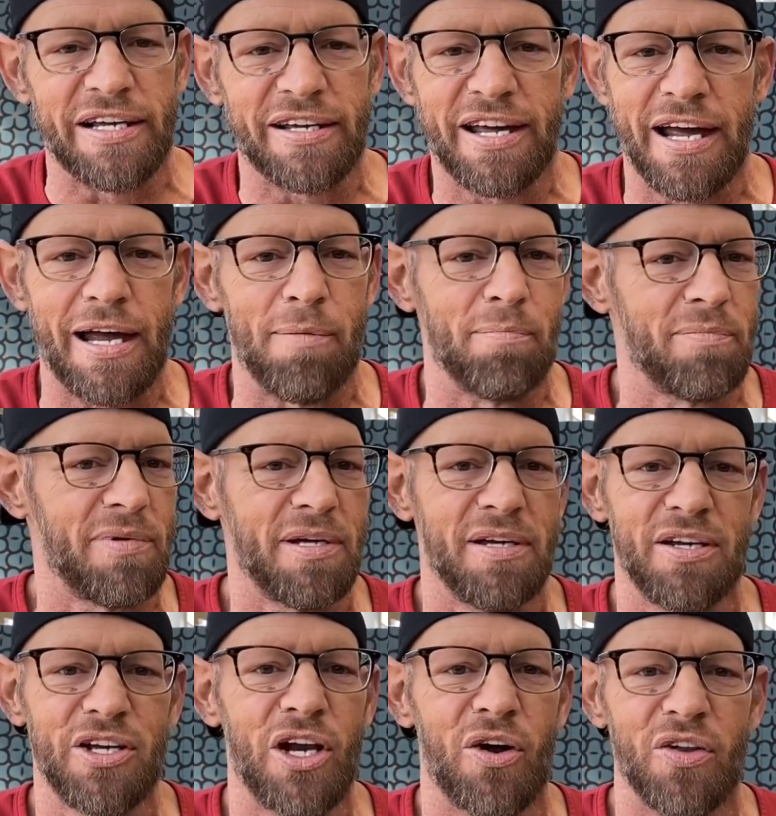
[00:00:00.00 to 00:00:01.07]
came,
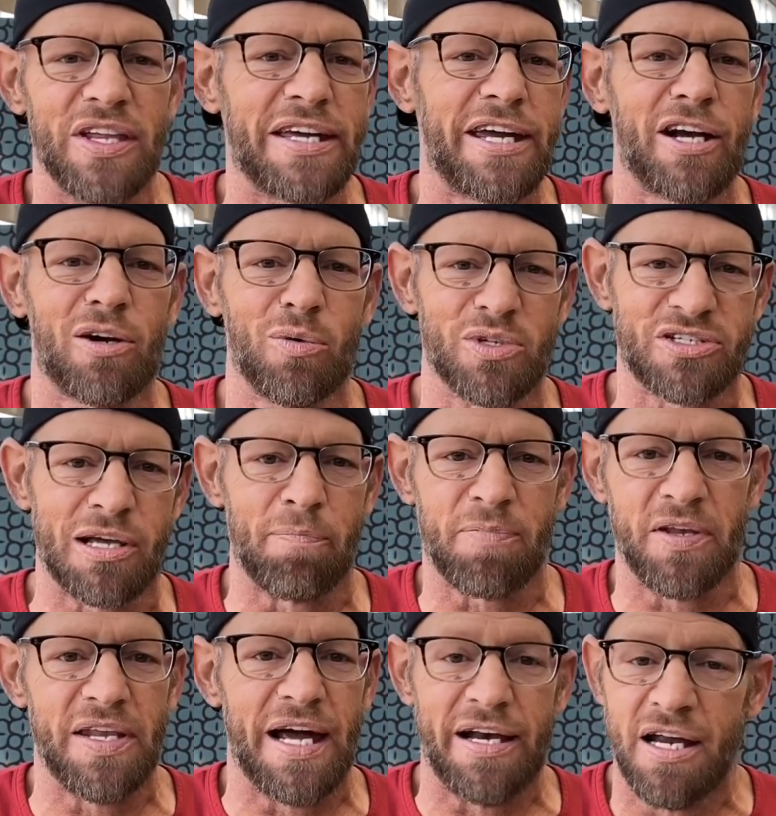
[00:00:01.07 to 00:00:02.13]
you know, and the gear was something
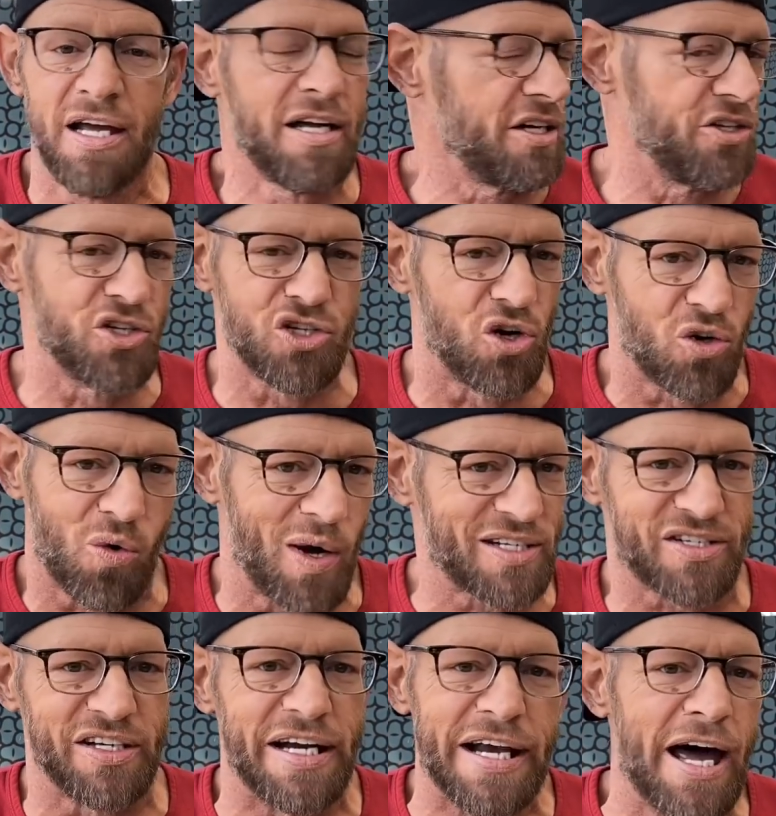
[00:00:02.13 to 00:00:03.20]
that, there's no
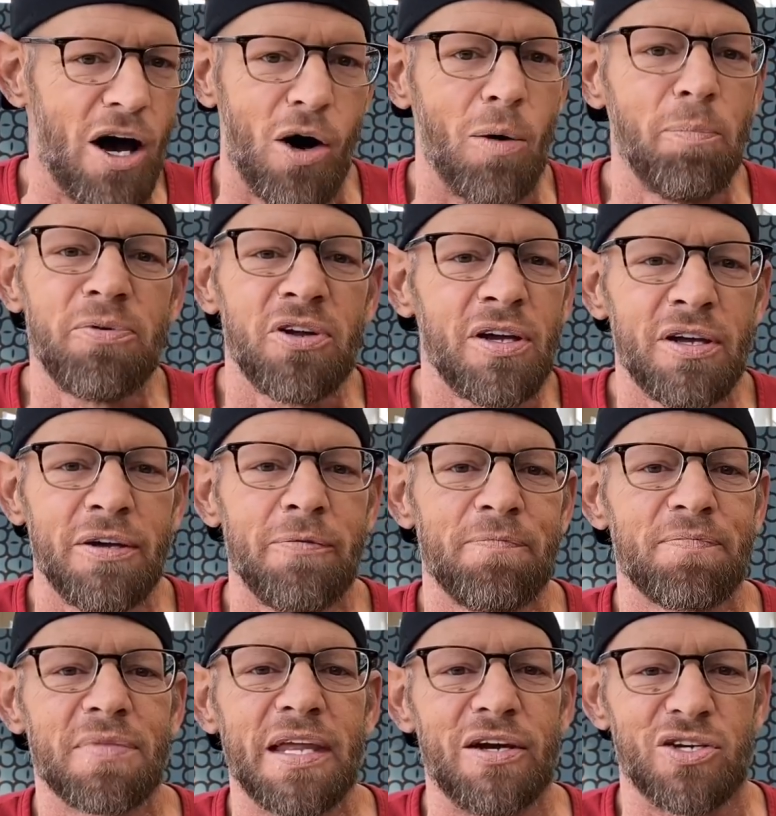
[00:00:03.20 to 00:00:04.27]
question it helped,
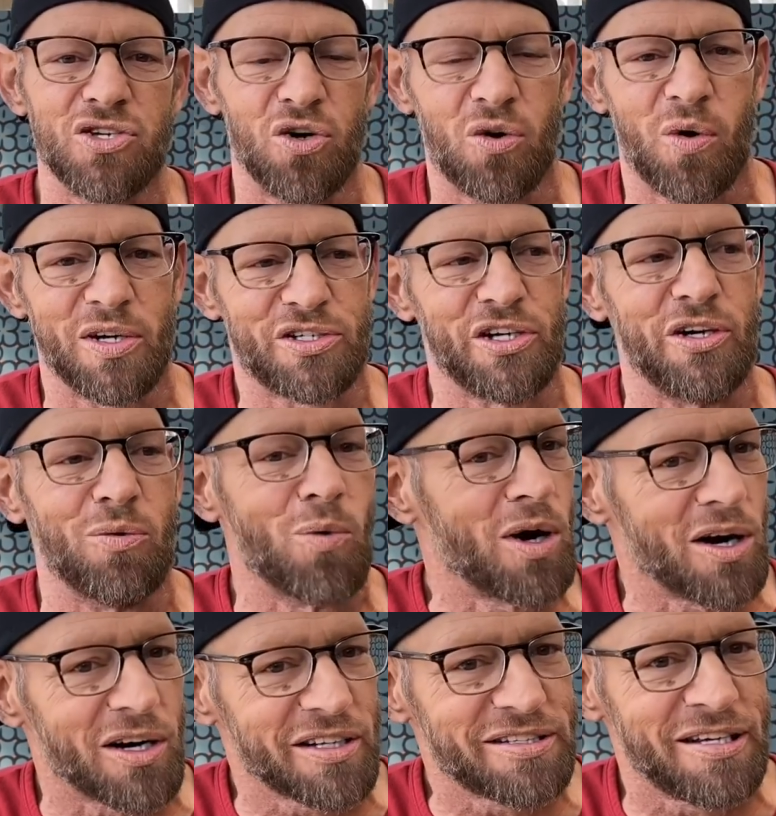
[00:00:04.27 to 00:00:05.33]
there's no question it
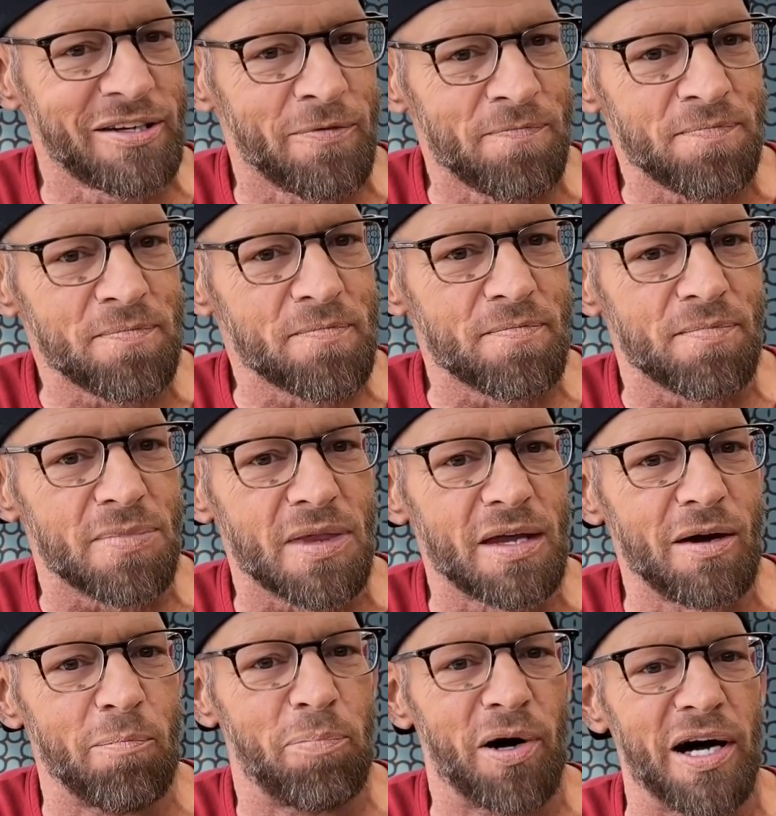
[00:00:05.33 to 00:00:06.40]
worked,
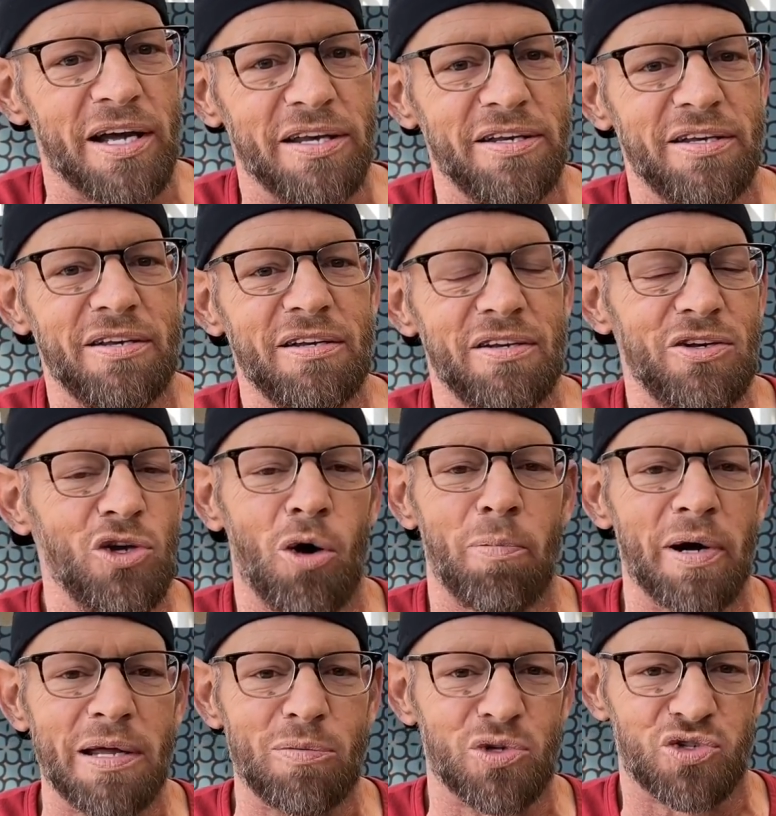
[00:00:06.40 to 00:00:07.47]
but
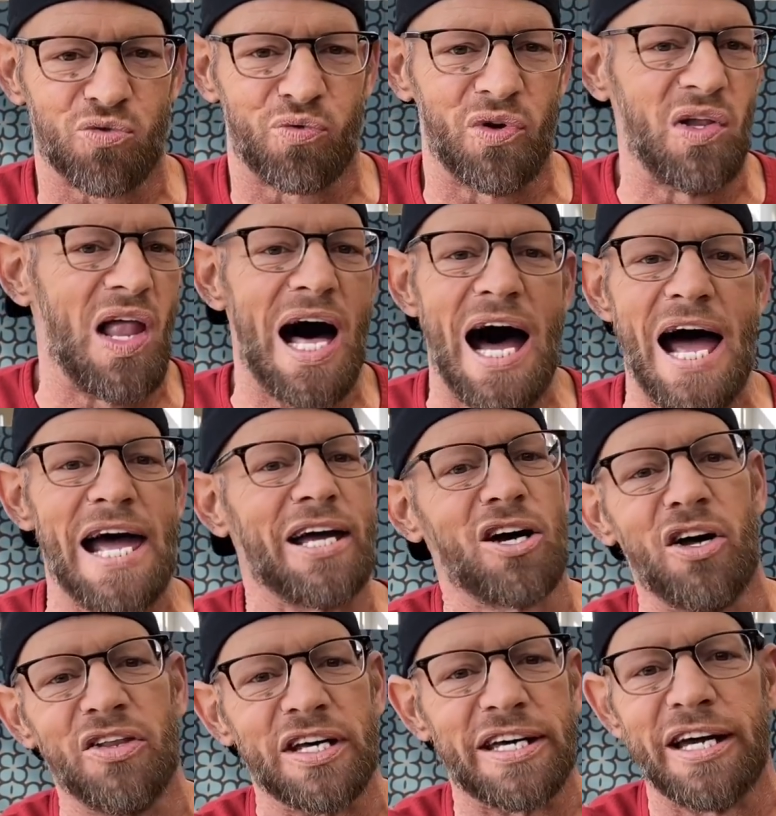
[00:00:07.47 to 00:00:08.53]
nobody was relying
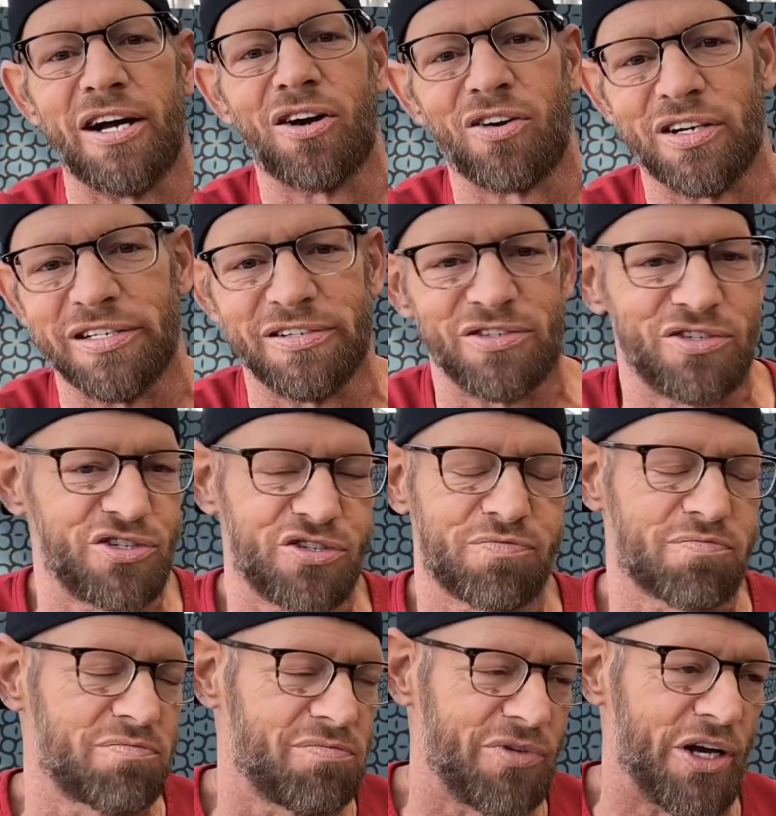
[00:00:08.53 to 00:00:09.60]
on the gear and,
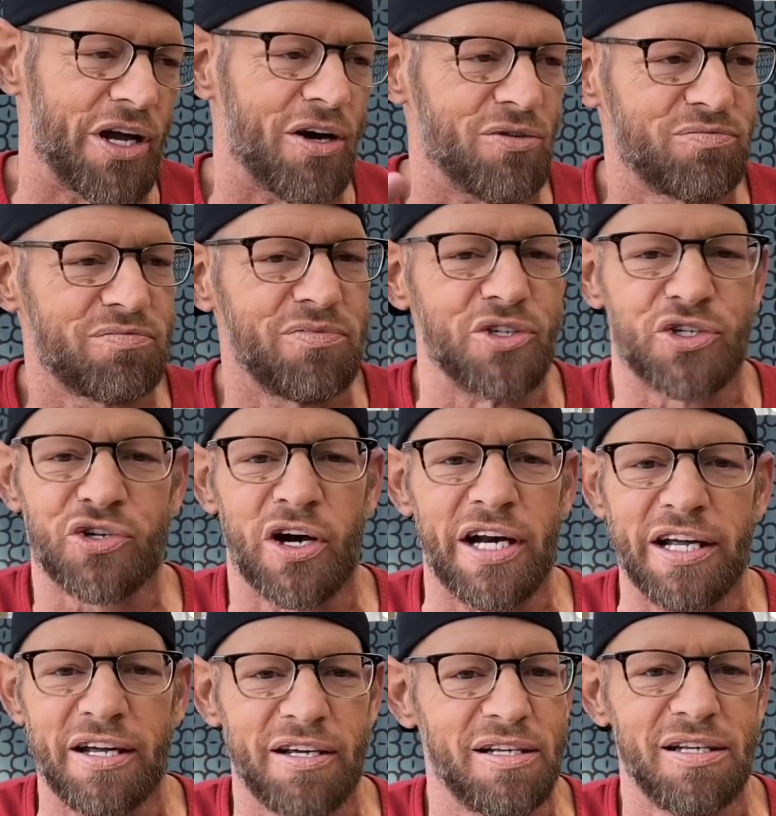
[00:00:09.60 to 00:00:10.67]
you know, the
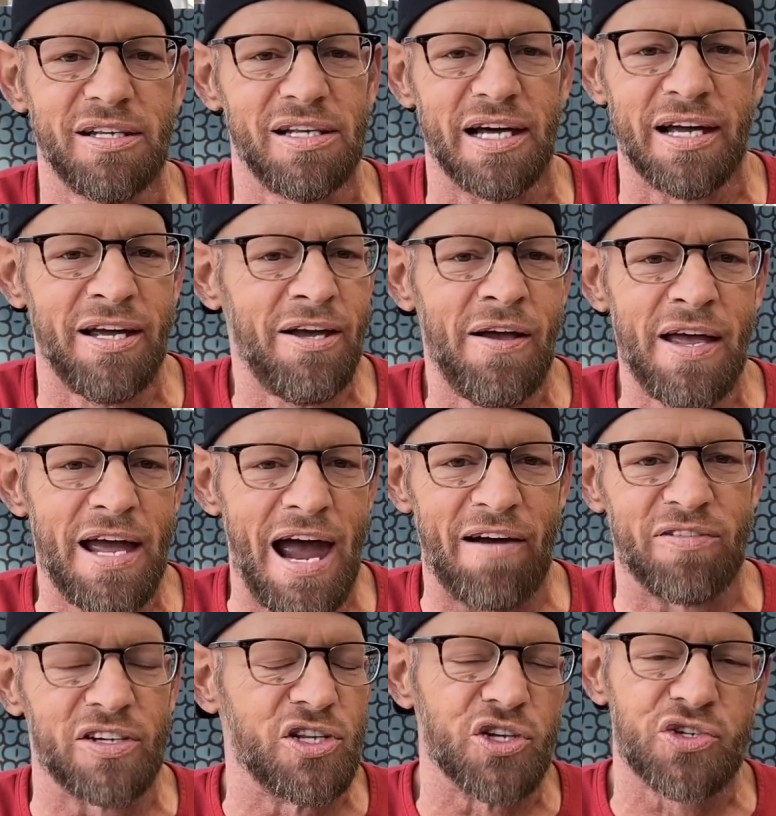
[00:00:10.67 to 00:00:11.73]
training, like,
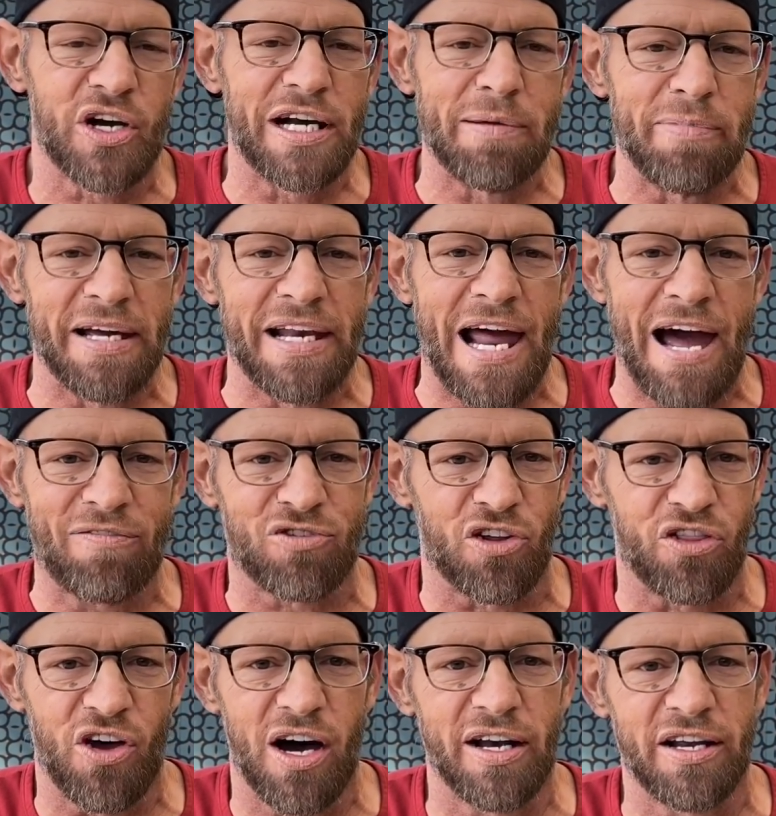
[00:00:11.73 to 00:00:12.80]
having the training be an
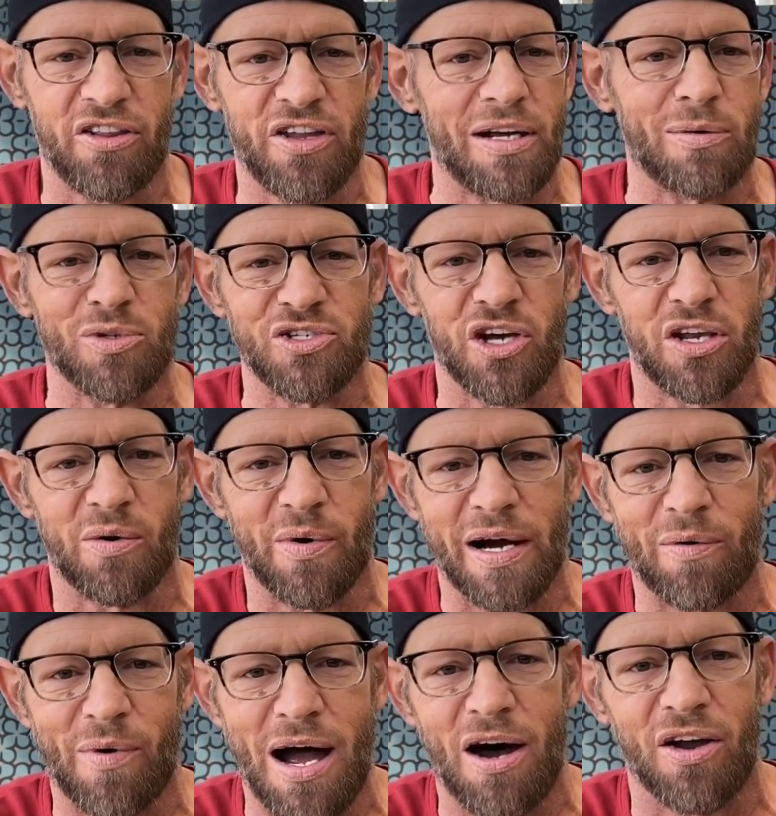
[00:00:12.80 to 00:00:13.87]
afterthought. I think it was the other way
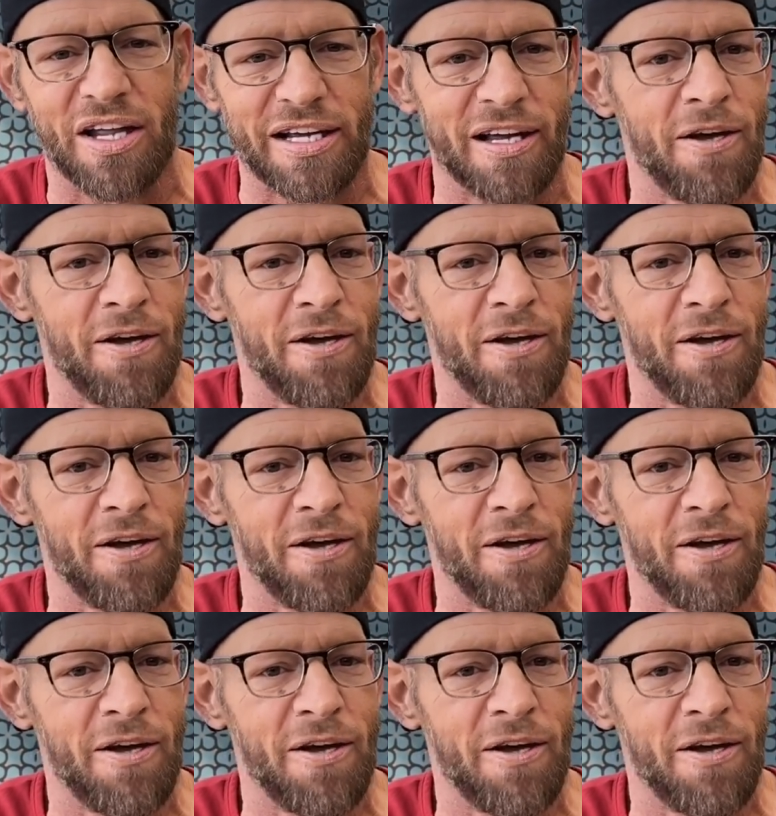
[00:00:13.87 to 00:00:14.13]
around. Like,